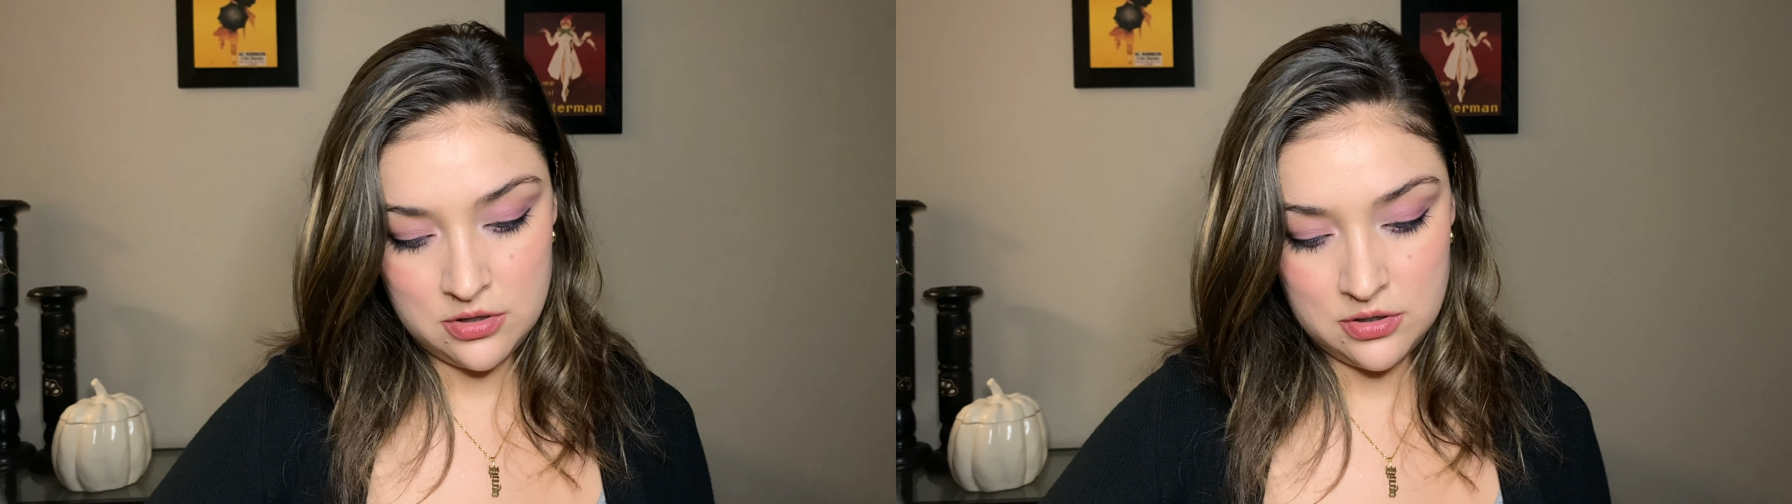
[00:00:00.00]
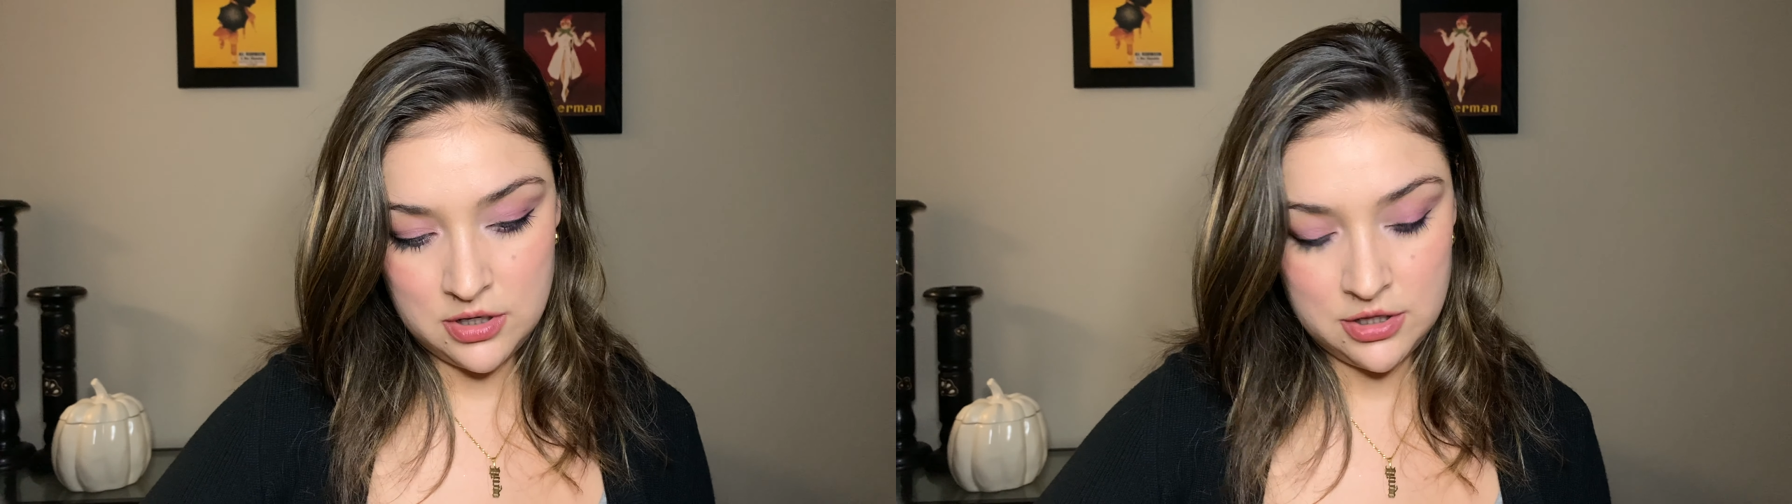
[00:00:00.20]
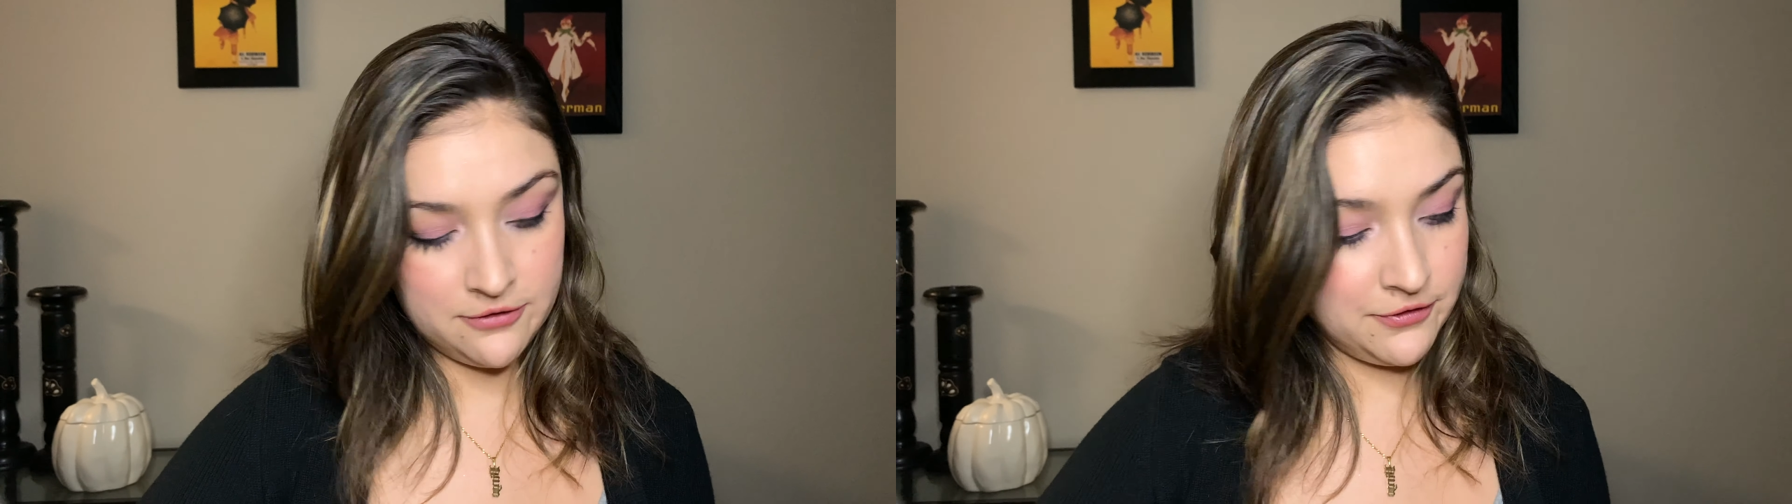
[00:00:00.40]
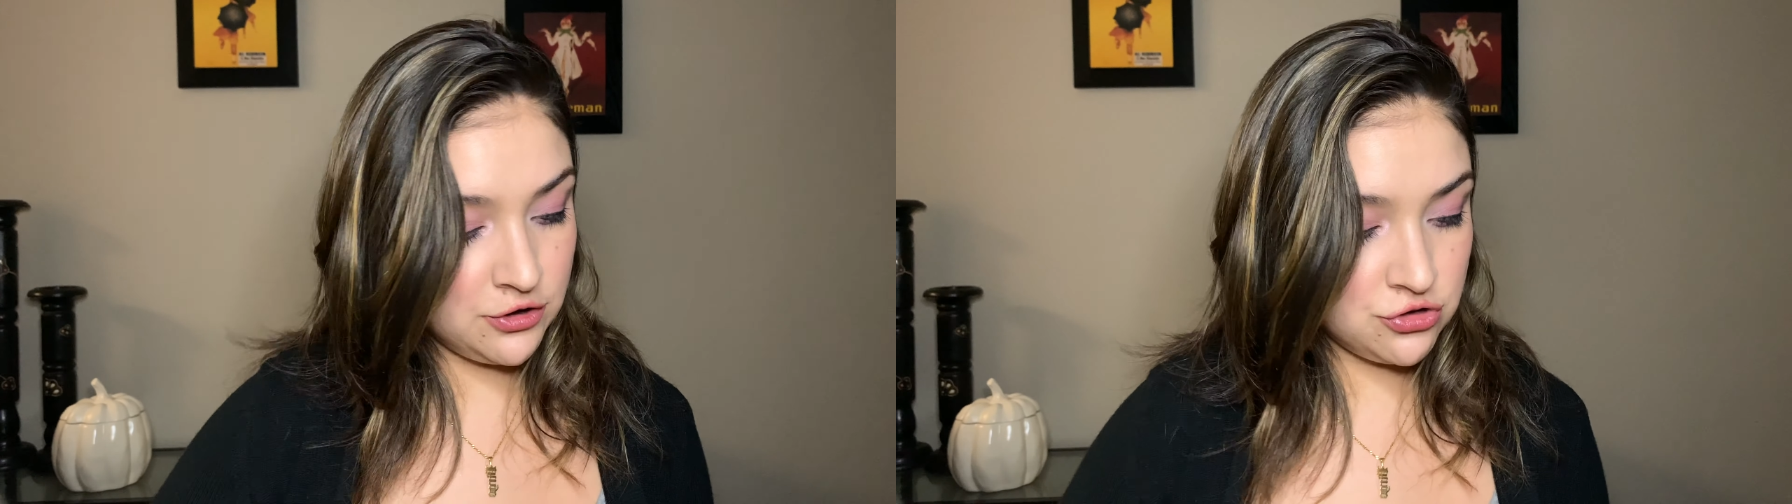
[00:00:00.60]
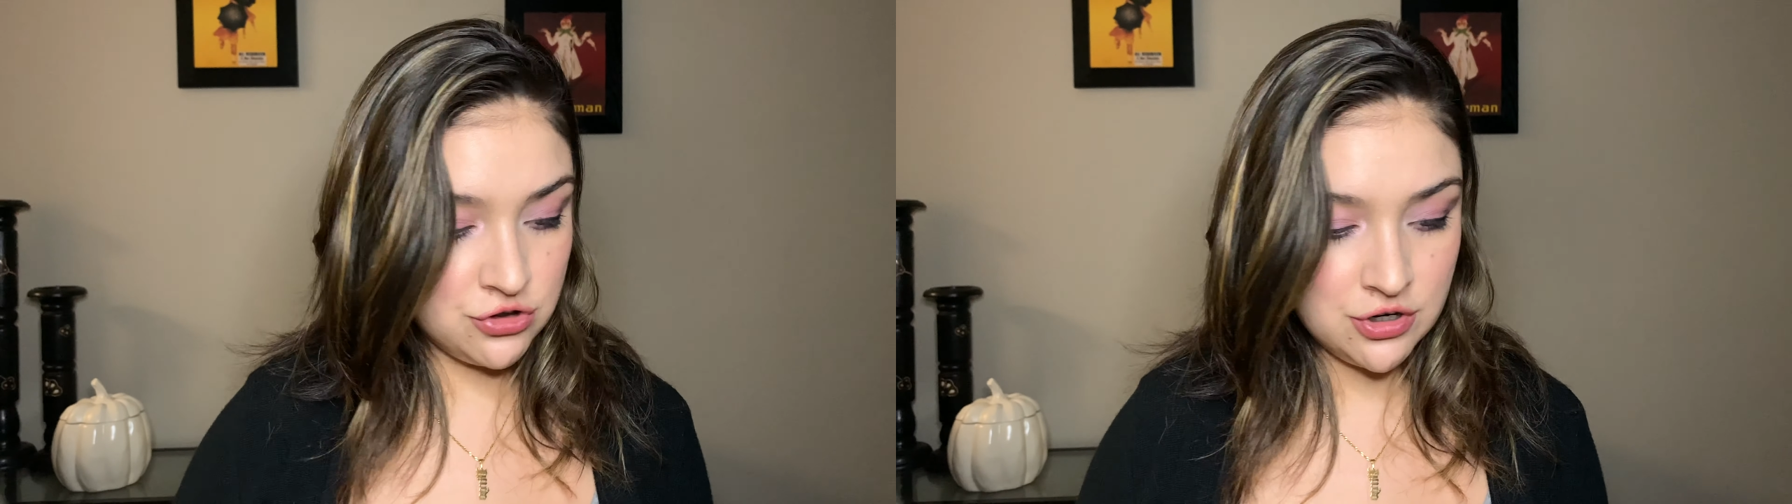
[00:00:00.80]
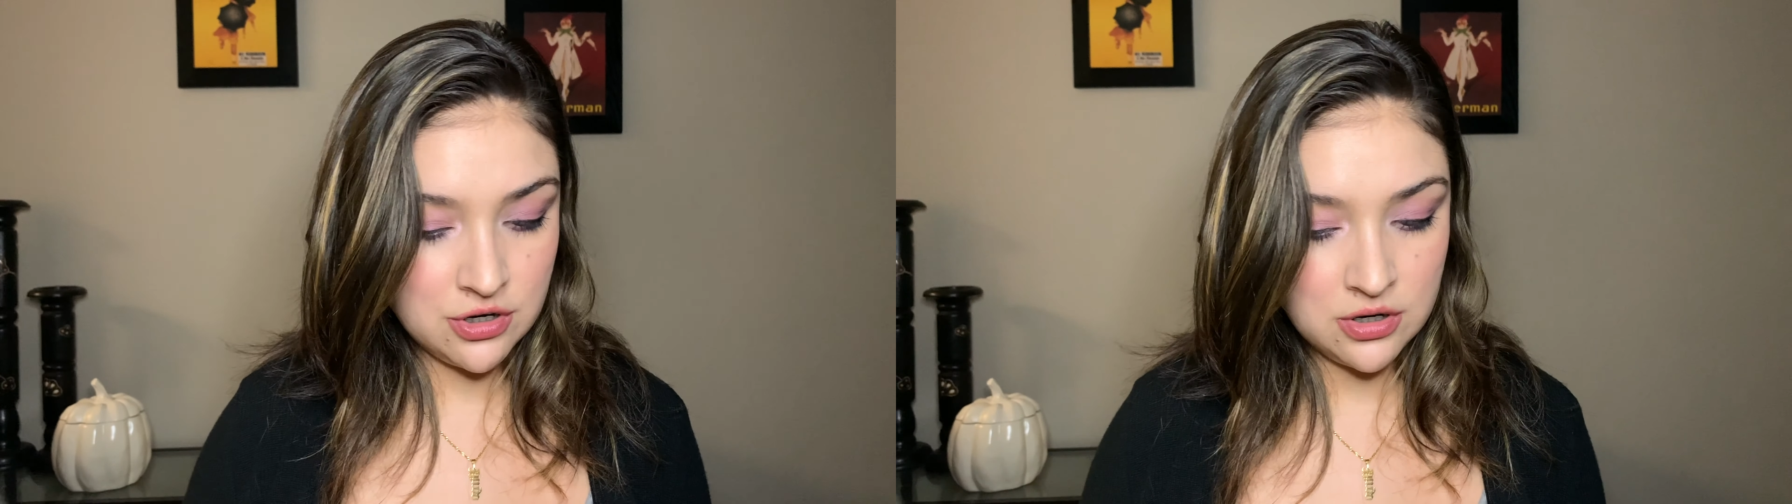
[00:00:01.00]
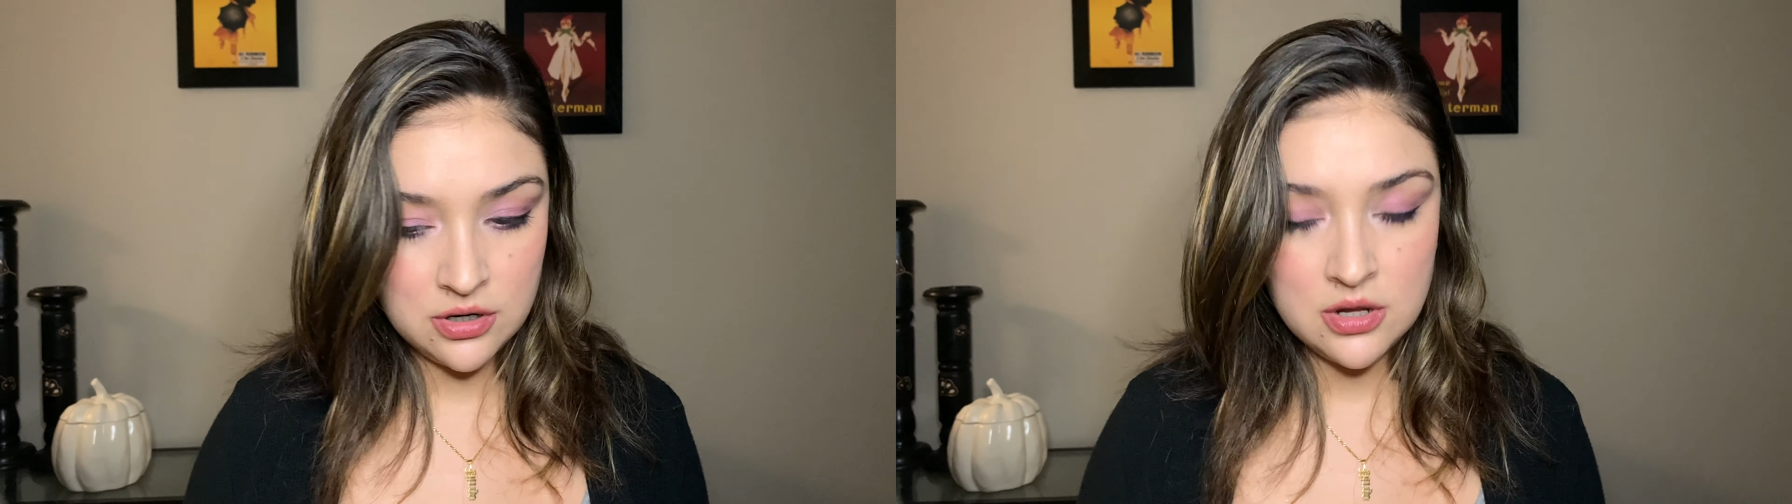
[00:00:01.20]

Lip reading: in the future.